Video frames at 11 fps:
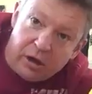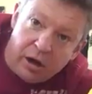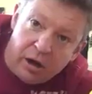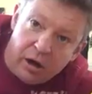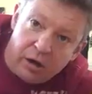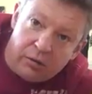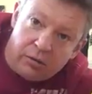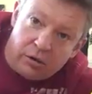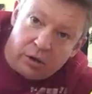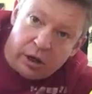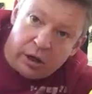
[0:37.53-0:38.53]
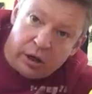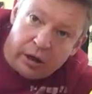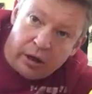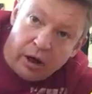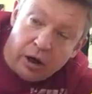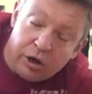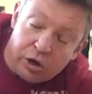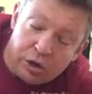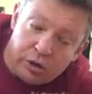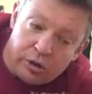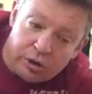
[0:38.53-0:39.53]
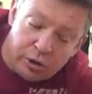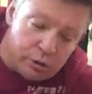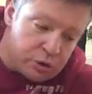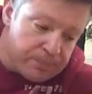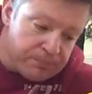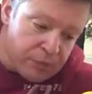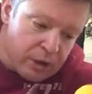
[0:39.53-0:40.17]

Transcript: are huge.